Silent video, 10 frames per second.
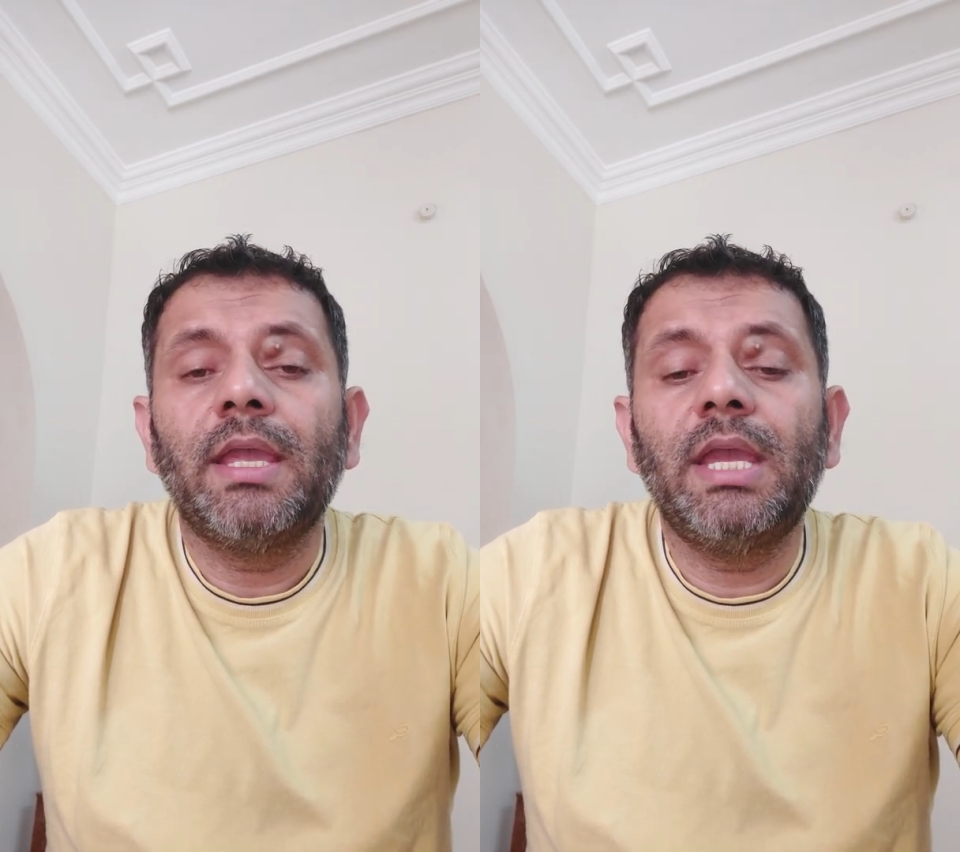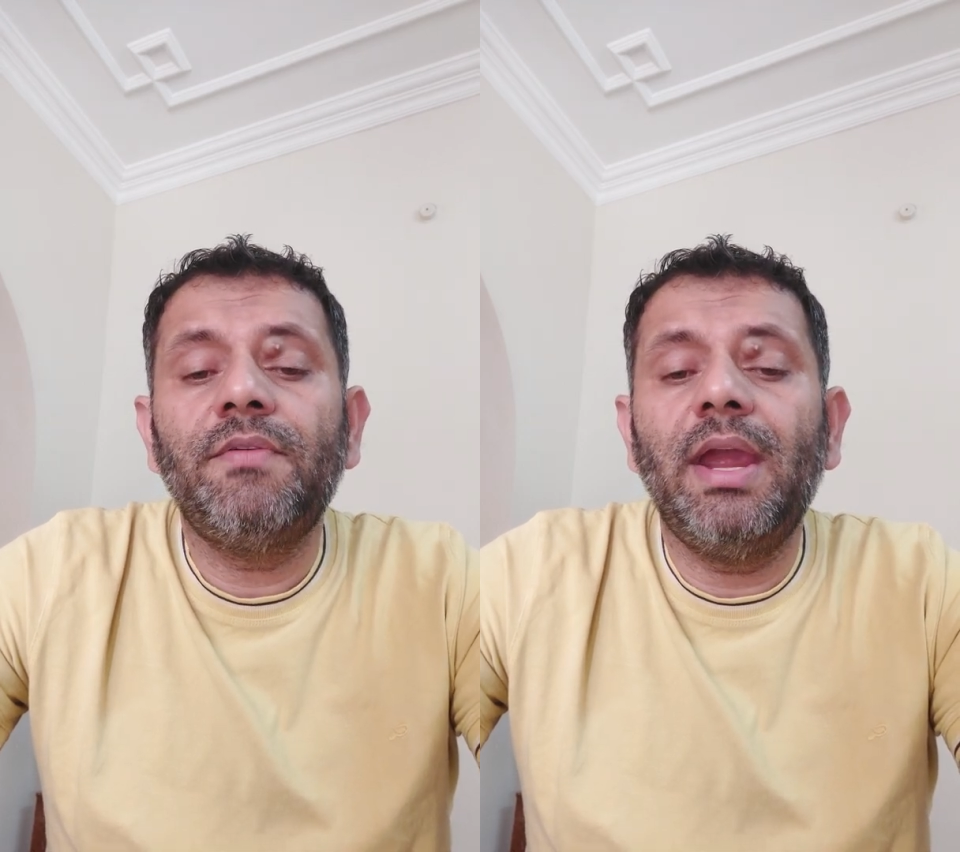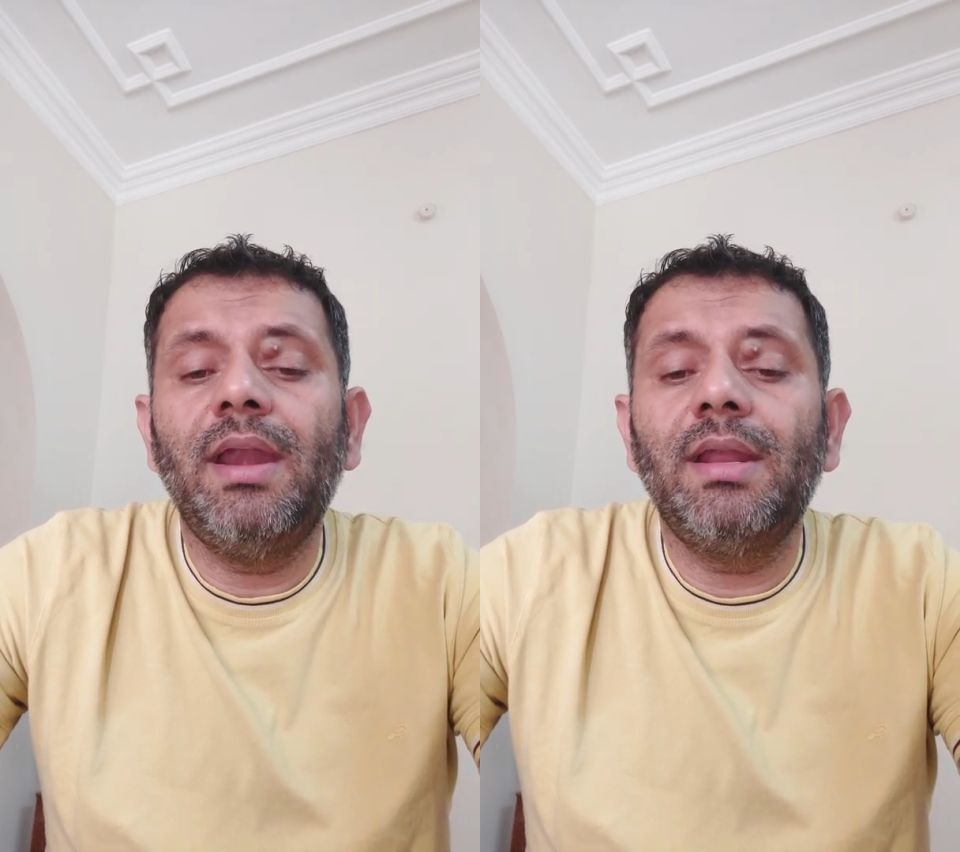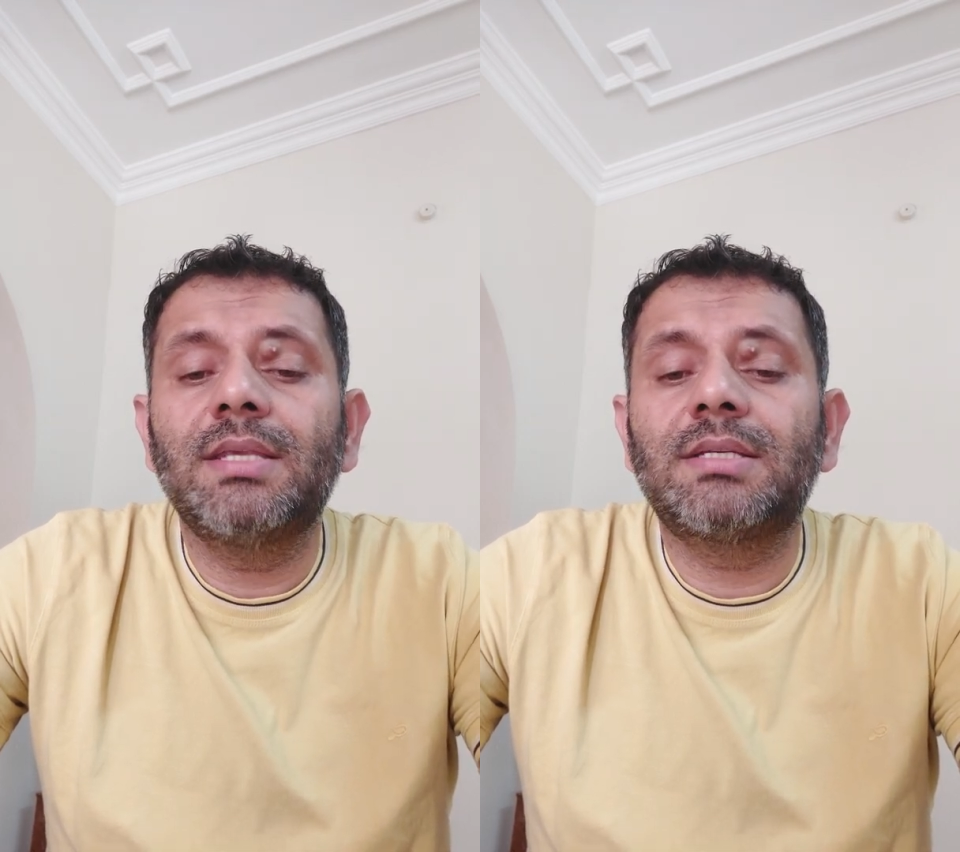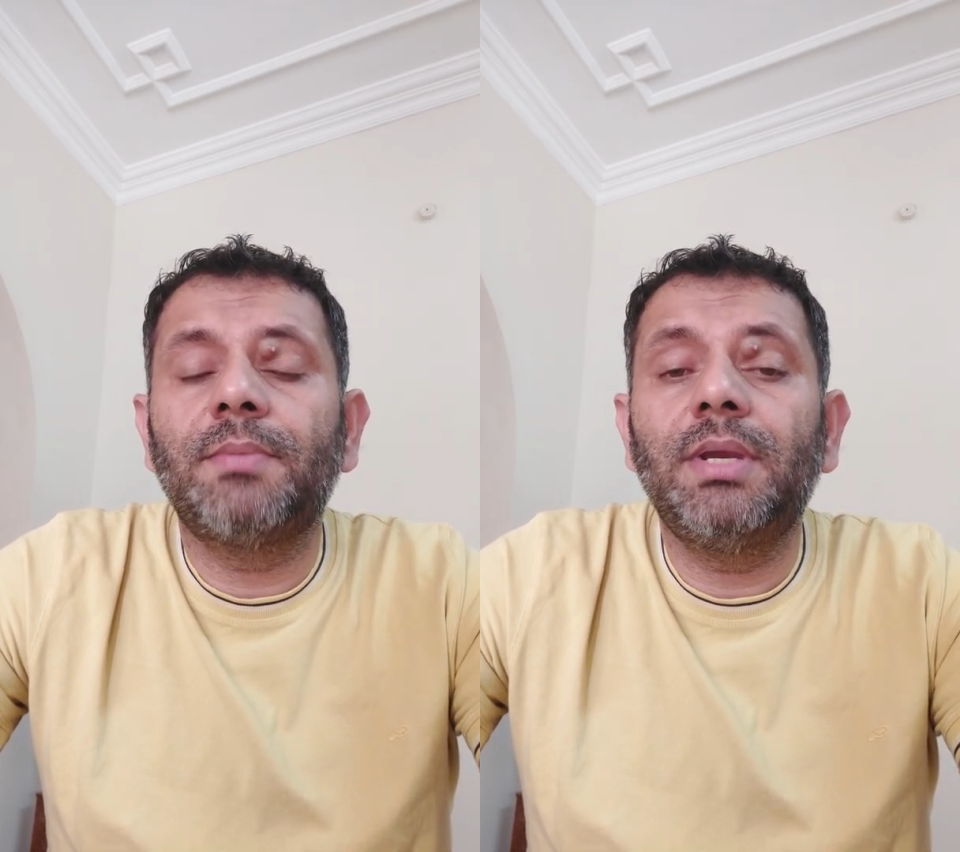Give
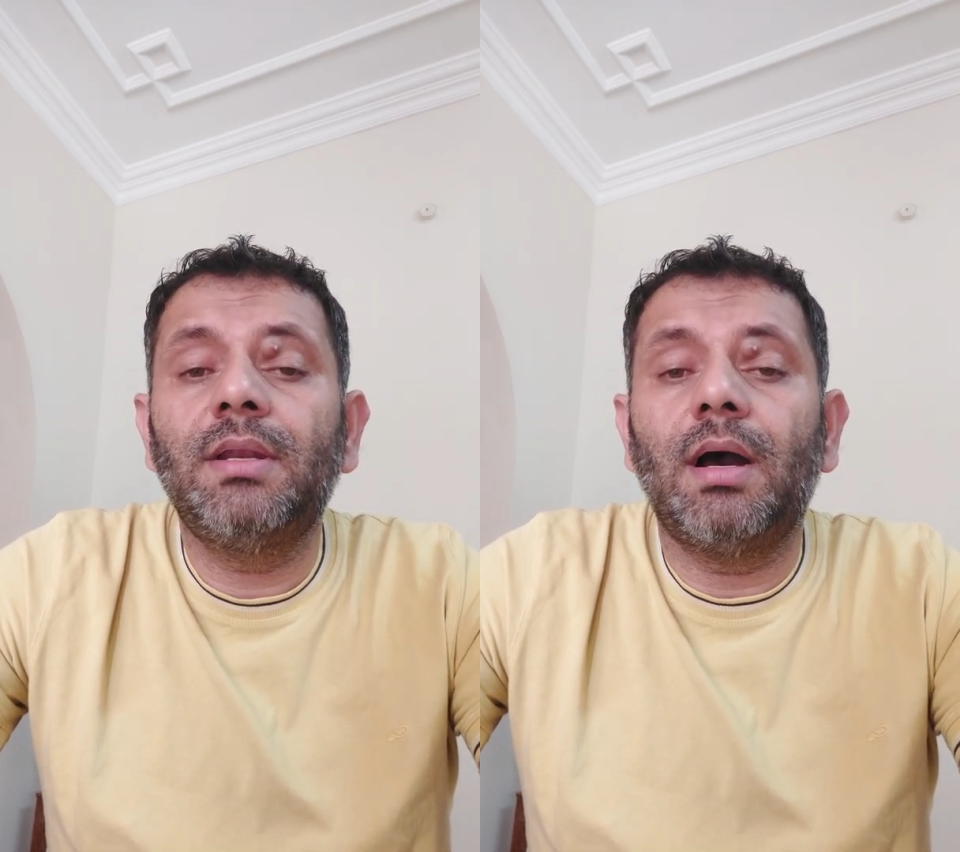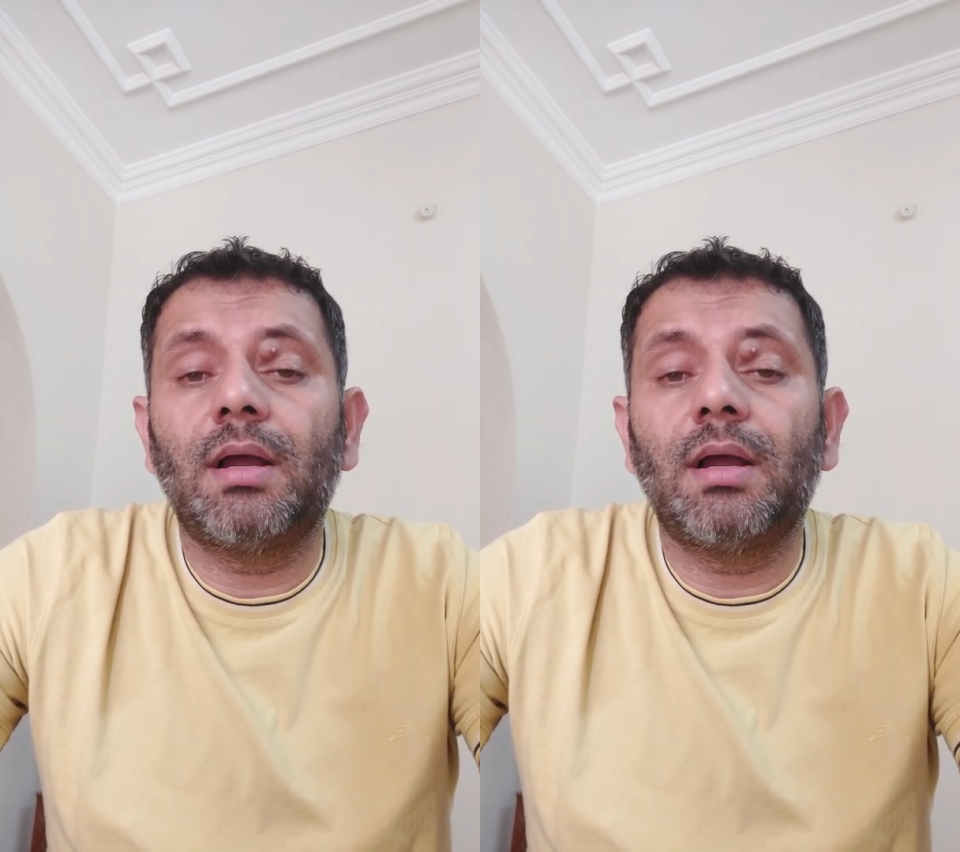antihistamine